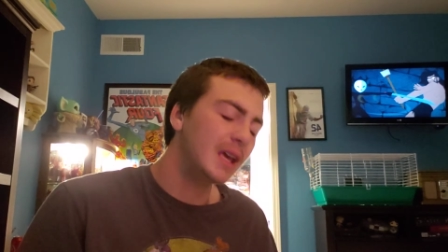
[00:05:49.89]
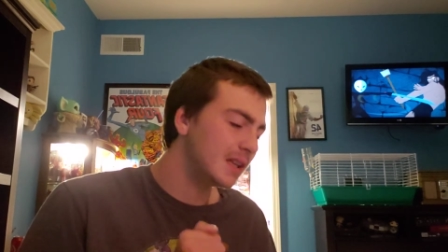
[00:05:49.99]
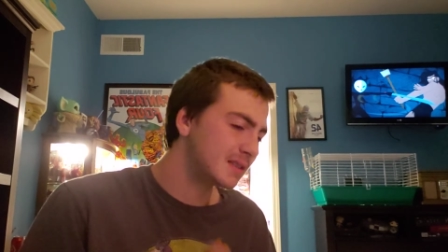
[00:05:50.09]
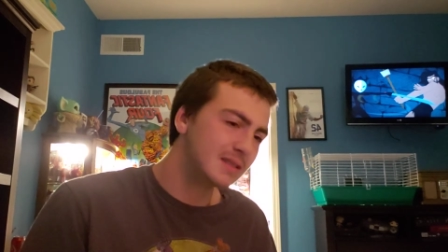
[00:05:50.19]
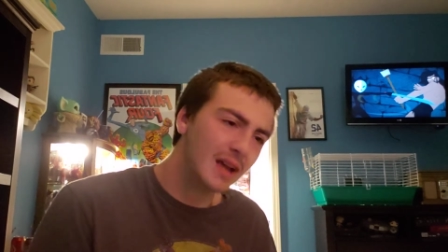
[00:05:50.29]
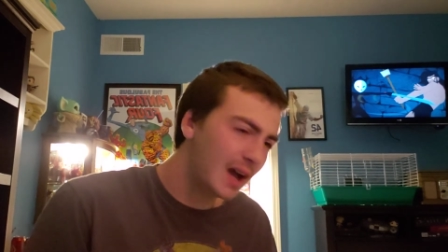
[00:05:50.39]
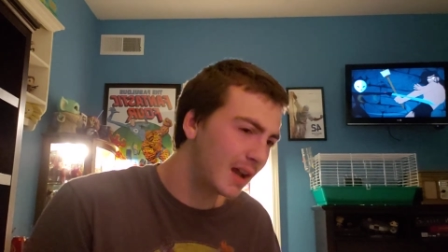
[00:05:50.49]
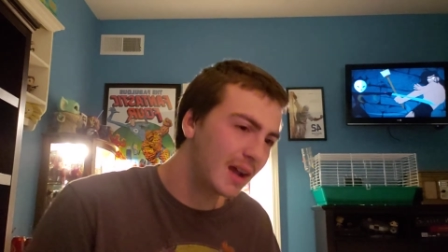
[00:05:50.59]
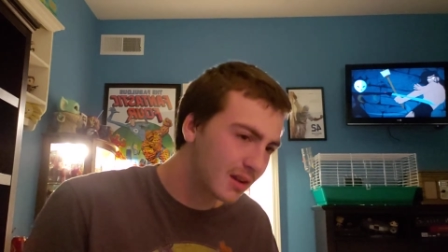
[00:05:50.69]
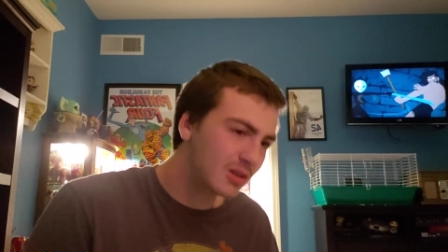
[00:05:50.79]
It's
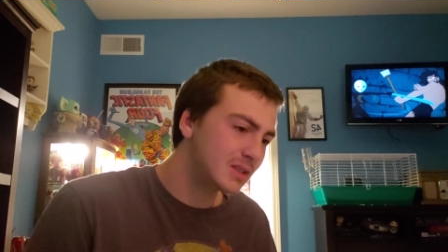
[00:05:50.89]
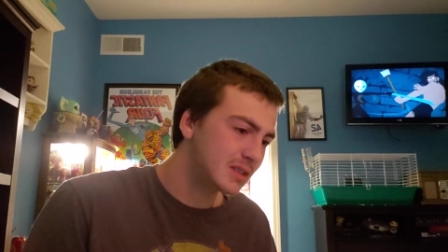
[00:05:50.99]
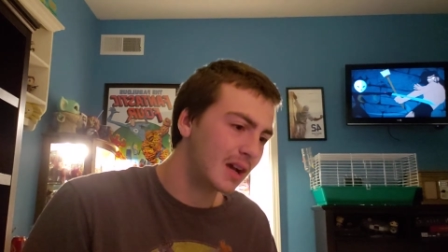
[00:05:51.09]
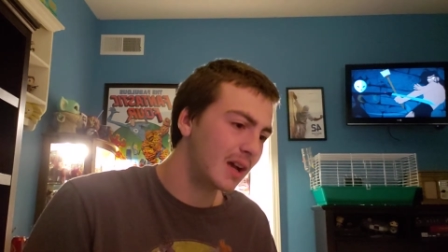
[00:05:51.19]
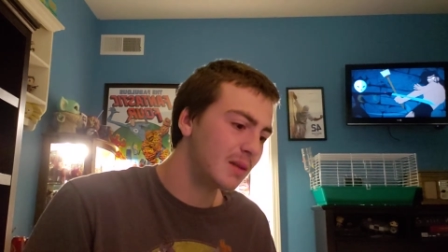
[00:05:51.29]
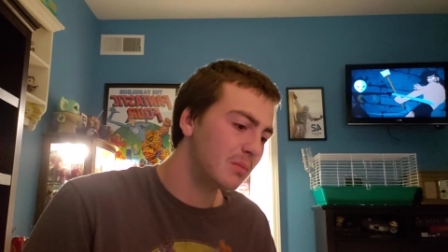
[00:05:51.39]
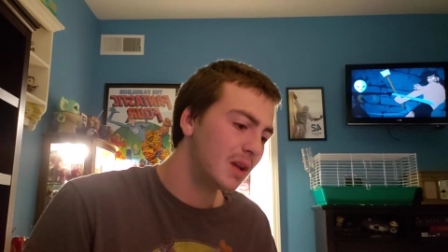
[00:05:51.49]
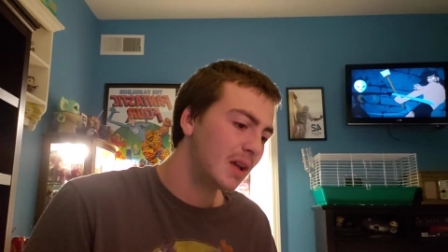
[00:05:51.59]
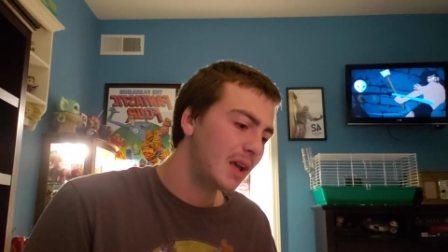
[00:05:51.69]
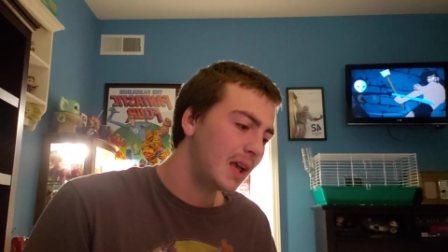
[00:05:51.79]
not a good time
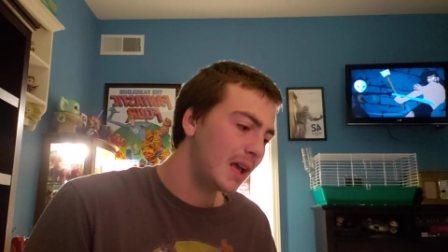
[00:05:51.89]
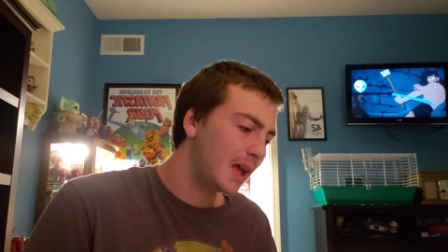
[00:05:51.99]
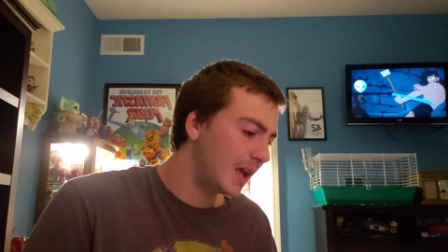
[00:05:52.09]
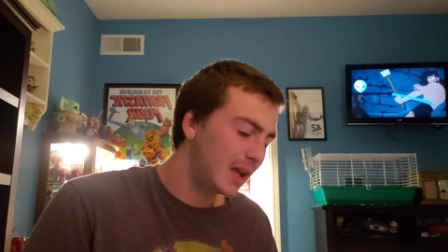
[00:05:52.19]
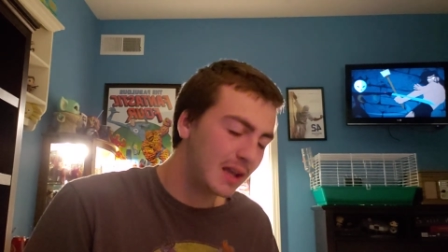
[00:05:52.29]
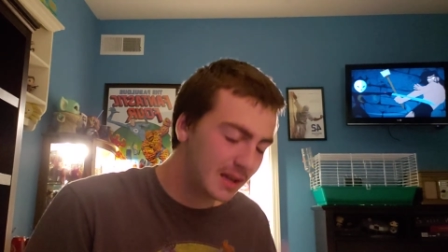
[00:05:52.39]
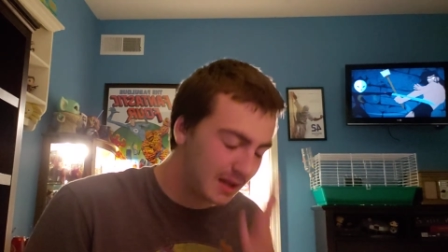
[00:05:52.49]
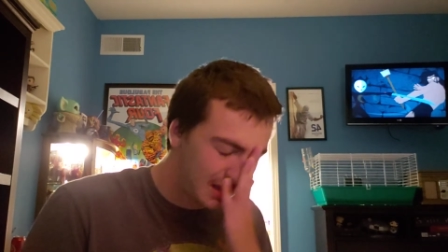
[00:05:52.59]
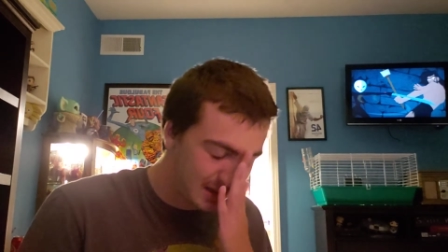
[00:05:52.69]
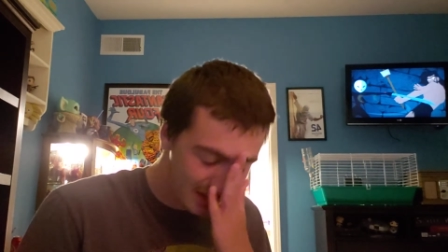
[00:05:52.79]
and
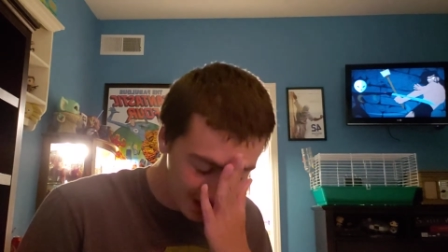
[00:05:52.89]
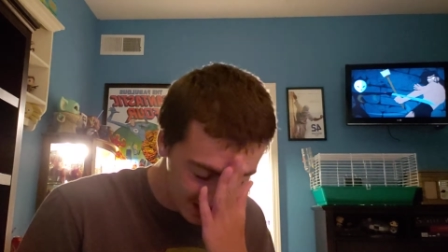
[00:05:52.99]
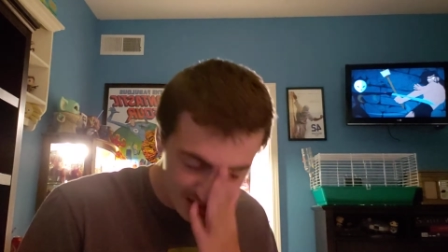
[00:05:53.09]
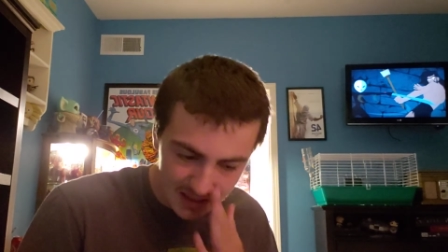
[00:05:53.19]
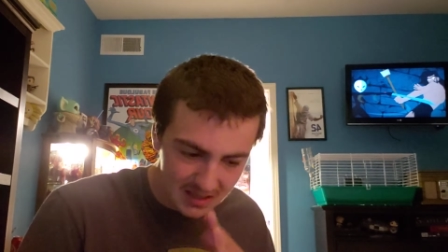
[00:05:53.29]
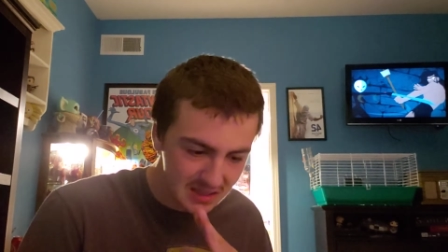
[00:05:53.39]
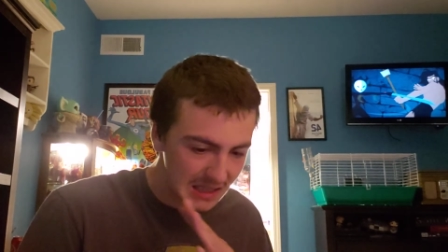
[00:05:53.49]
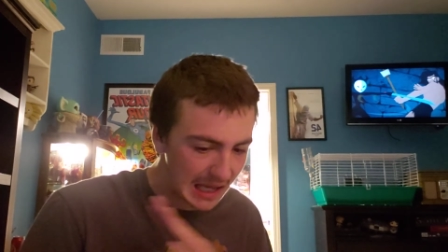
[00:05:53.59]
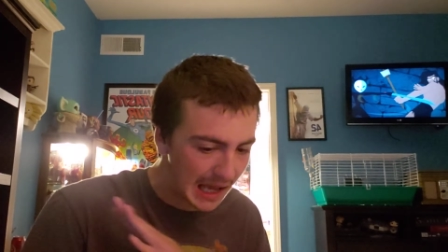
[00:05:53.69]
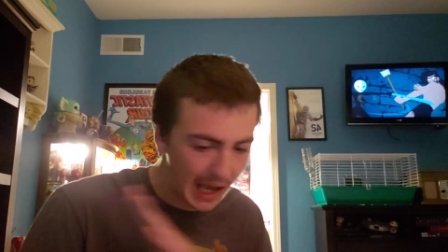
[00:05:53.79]
it, it's just
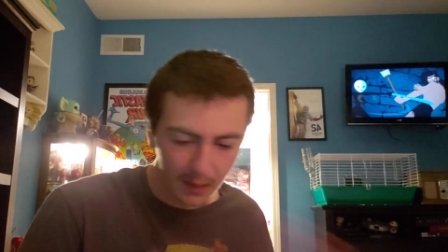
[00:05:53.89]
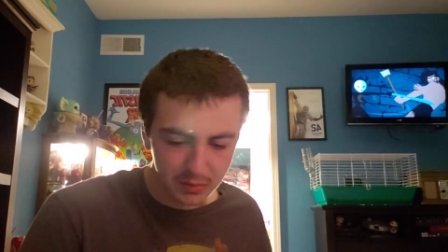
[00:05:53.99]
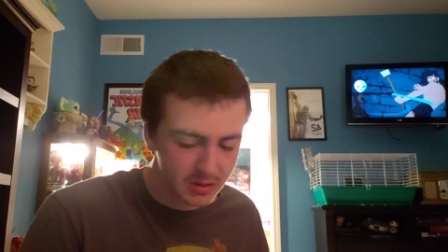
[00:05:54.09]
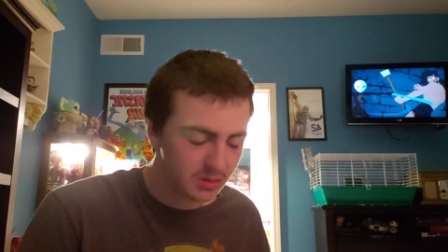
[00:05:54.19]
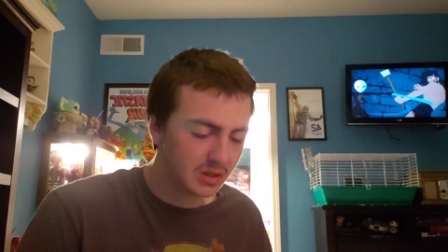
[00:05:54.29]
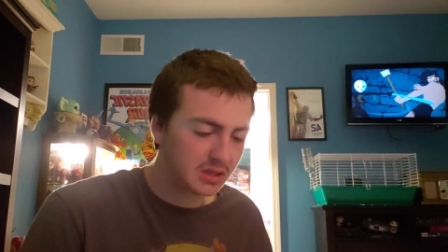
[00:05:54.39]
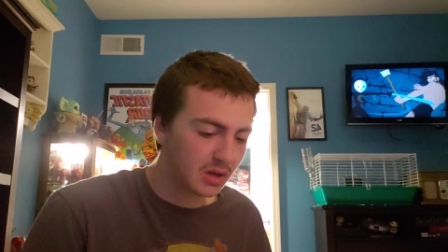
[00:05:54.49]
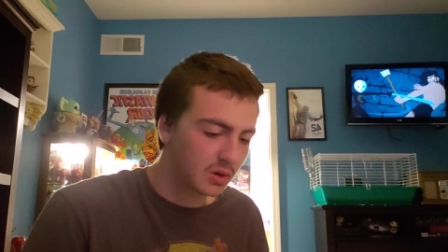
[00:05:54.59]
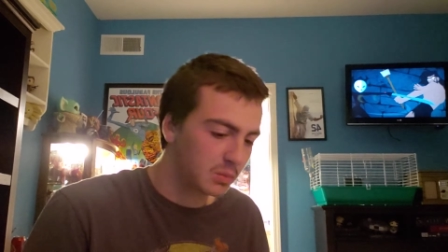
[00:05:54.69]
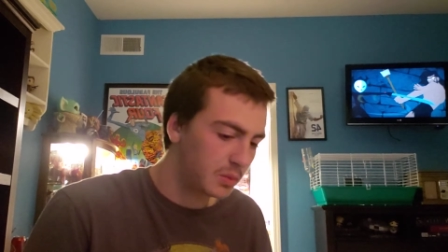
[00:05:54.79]
absolutely
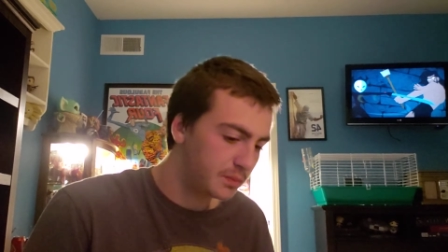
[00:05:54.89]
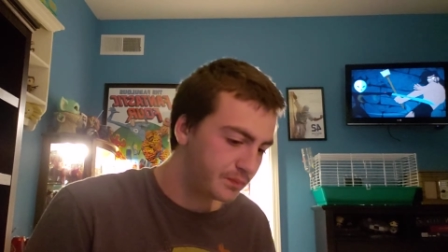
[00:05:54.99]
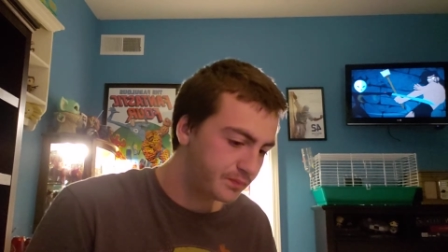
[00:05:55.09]
terrible.